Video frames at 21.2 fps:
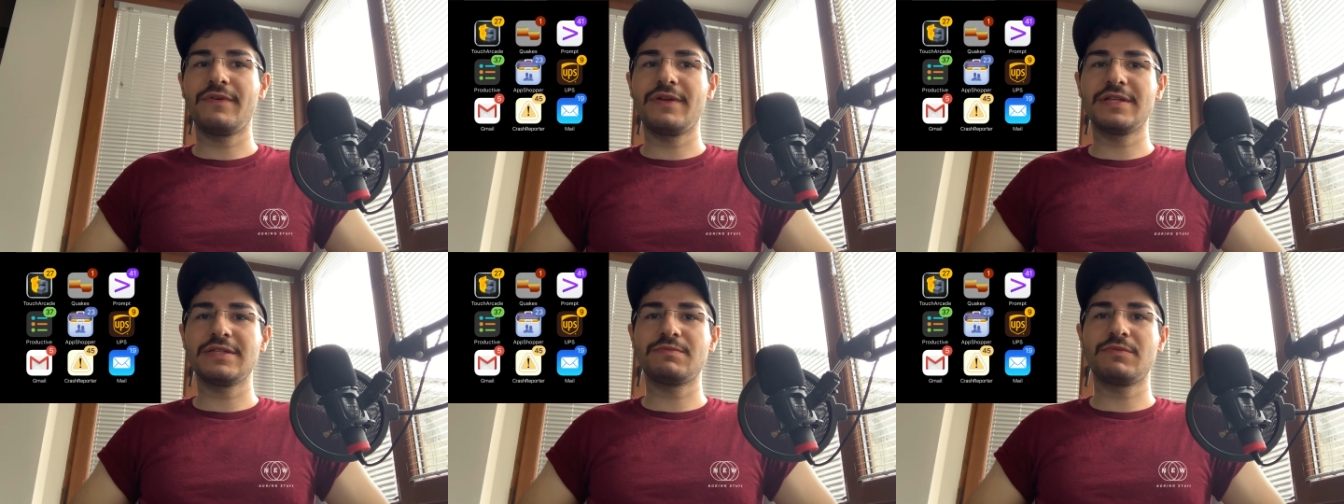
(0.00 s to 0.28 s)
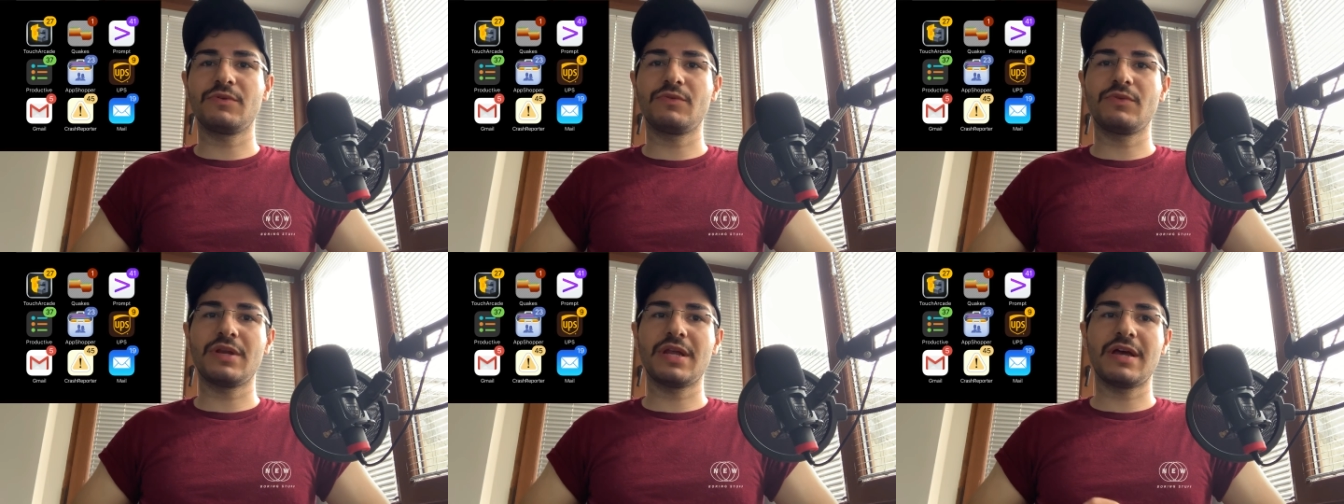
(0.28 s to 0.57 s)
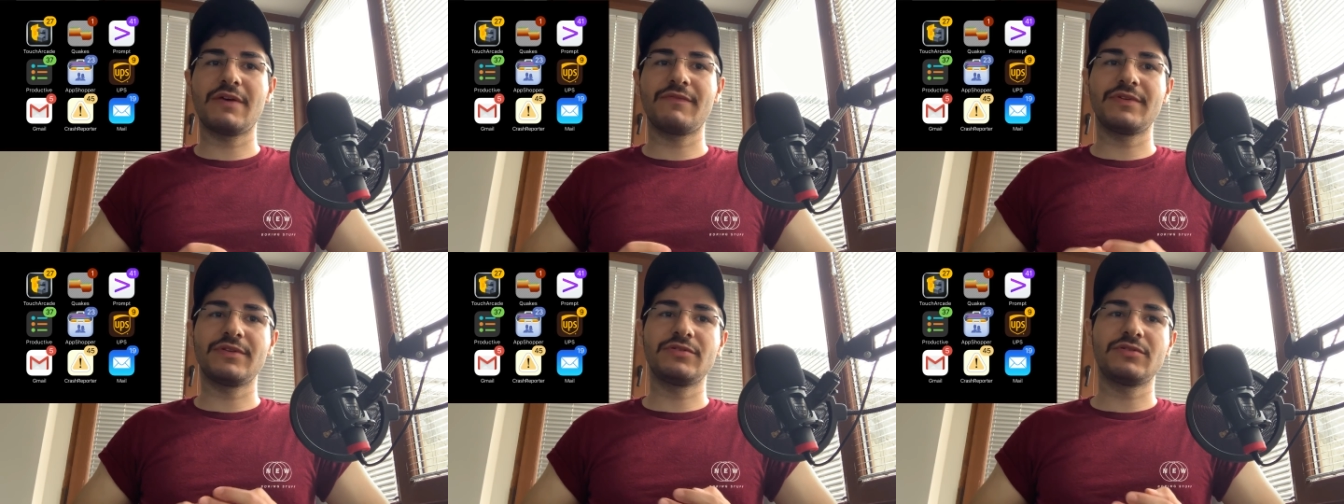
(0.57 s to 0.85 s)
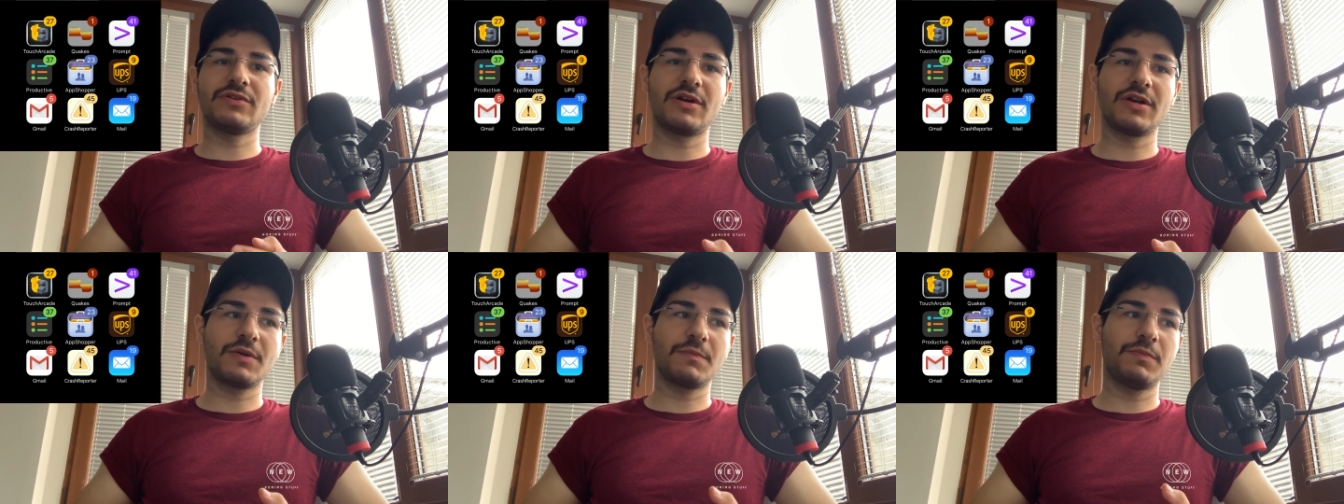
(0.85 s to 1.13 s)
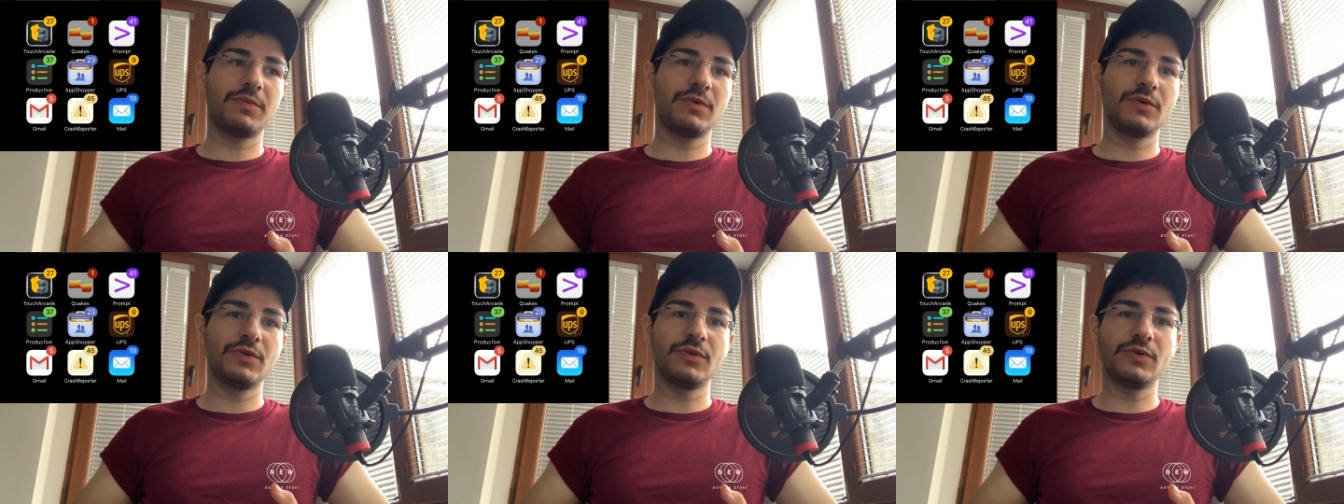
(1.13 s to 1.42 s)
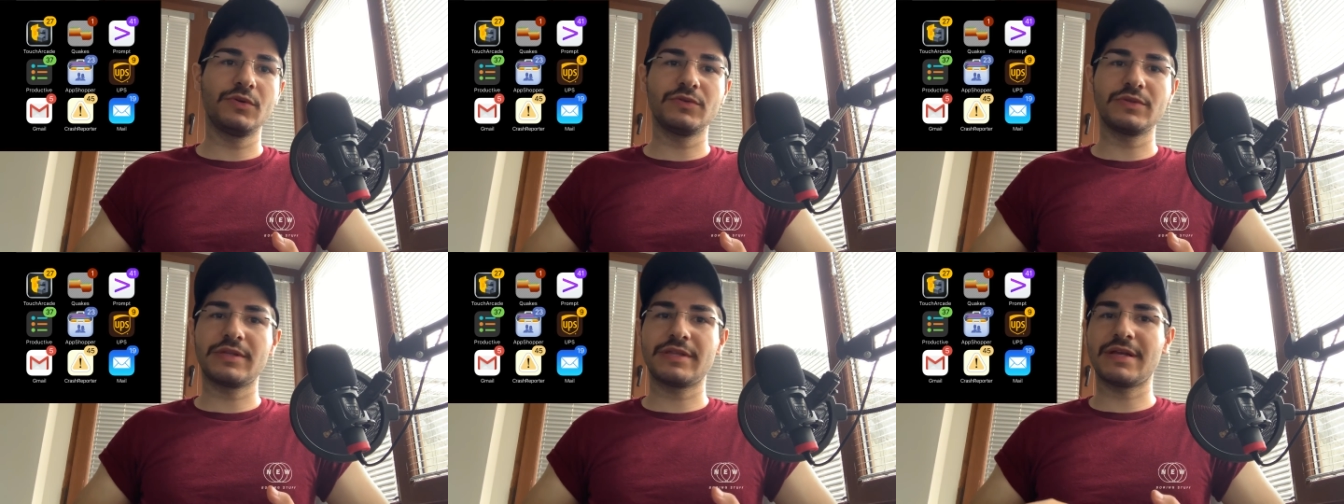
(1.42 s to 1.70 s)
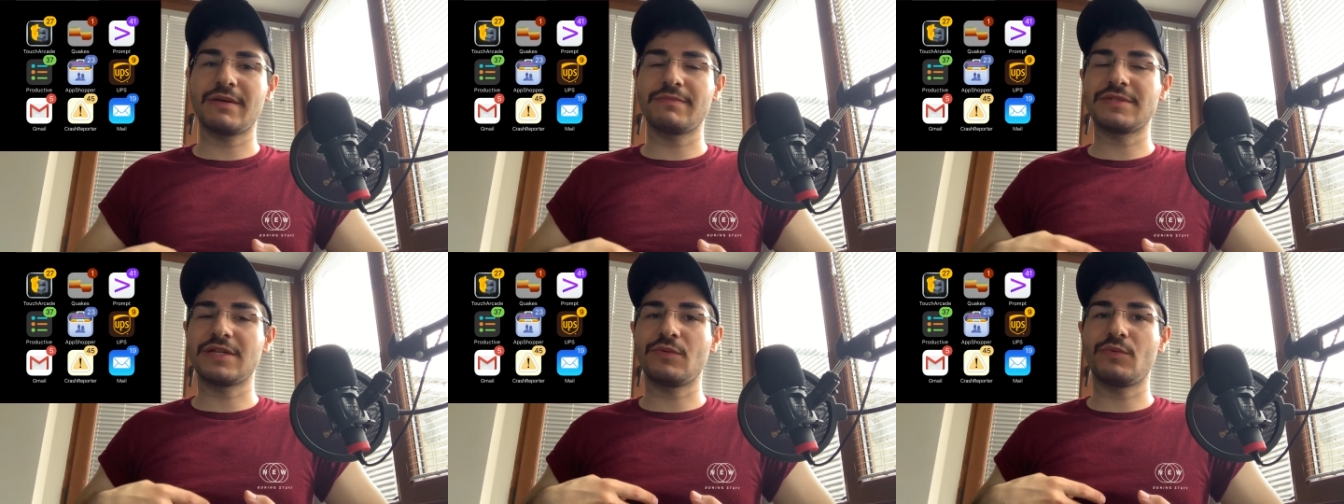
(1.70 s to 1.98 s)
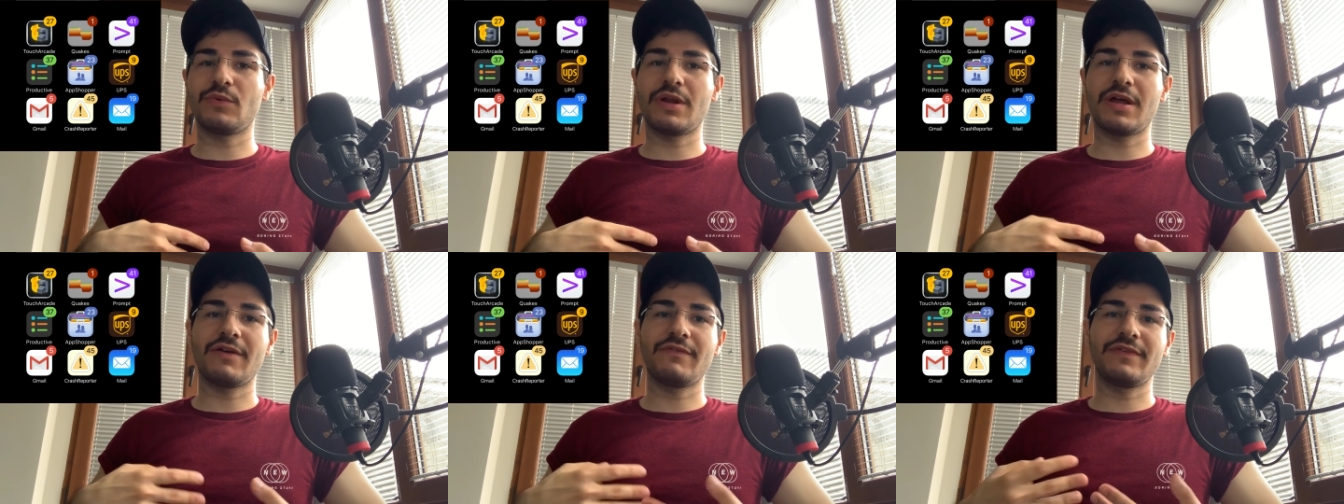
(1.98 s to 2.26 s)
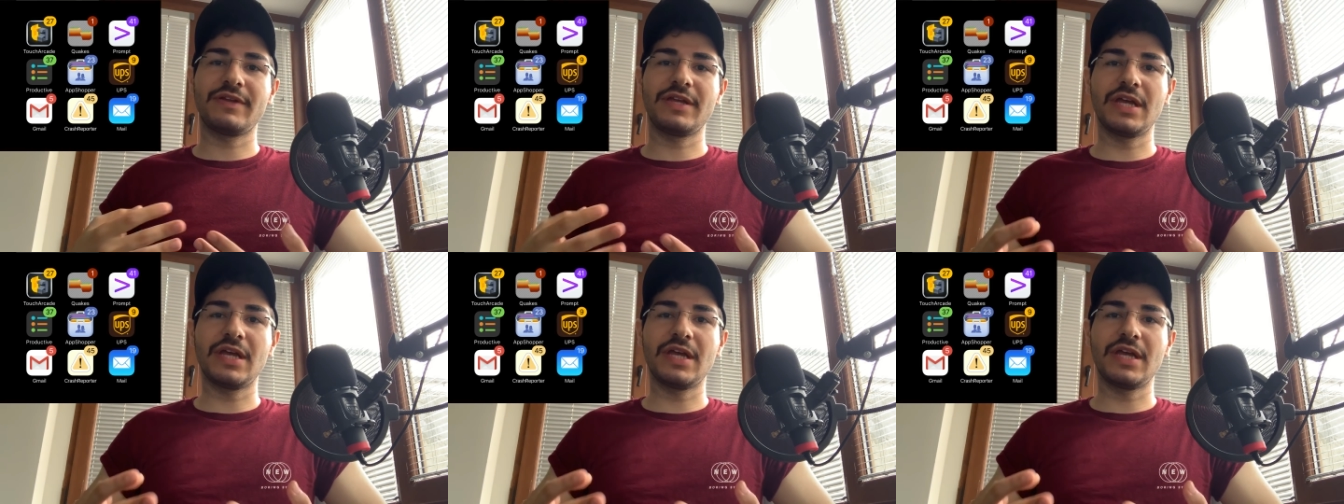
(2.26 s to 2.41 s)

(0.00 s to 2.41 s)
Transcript: Facebook will have a dark blue, Snapchat will have